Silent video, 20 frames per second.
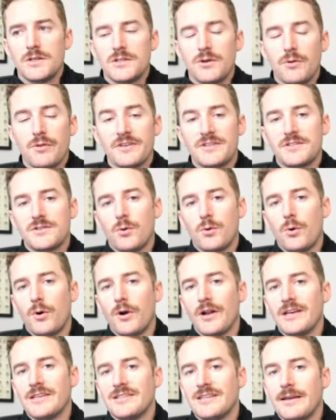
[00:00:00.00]
So the
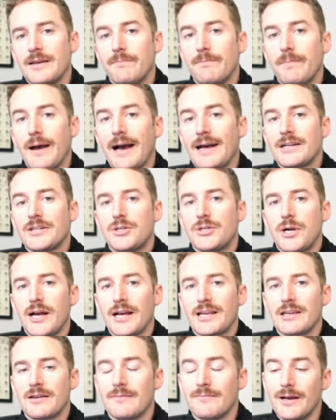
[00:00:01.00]
sword is a bat
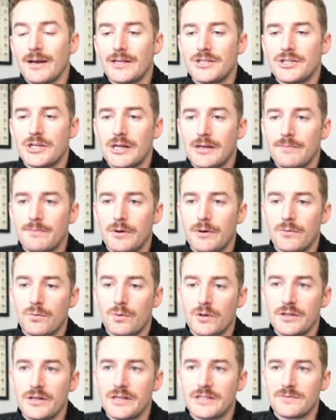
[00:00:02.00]
tracking metric, but
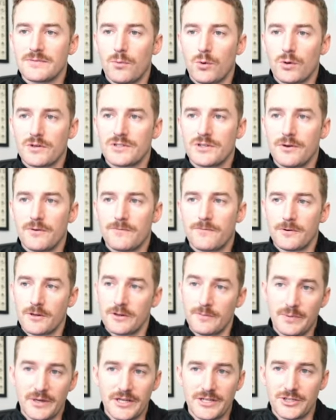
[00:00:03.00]
really it's more so for
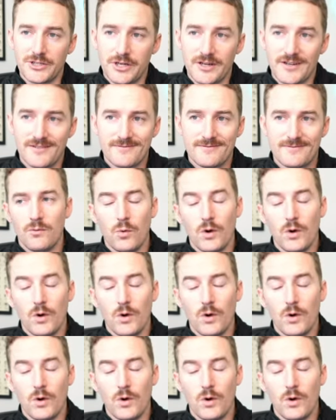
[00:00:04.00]
the pitcher.